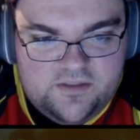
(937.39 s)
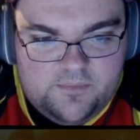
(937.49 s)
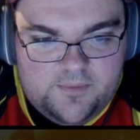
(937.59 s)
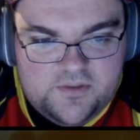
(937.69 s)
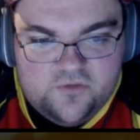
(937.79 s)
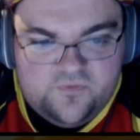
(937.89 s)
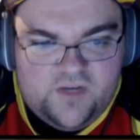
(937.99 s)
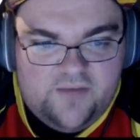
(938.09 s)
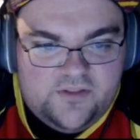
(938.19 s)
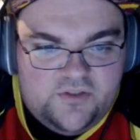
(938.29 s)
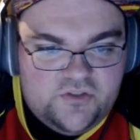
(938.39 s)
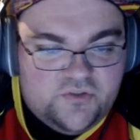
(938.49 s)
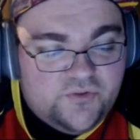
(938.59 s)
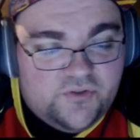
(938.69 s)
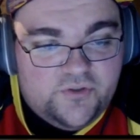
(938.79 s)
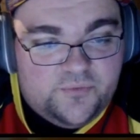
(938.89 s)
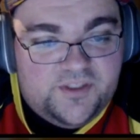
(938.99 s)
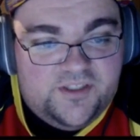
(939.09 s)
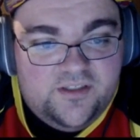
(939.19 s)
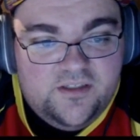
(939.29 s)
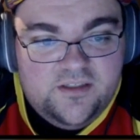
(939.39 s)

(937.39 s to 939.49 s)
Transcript: to maybe survive an additional turn to win.